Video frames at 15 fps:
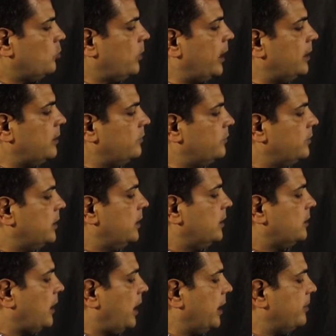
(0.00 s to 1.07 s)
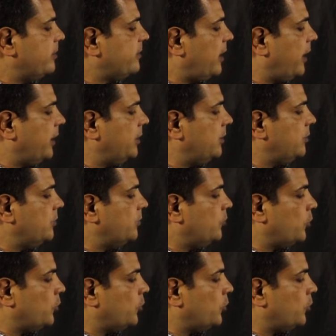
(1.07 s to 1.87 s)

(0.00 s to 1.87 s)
12 times sine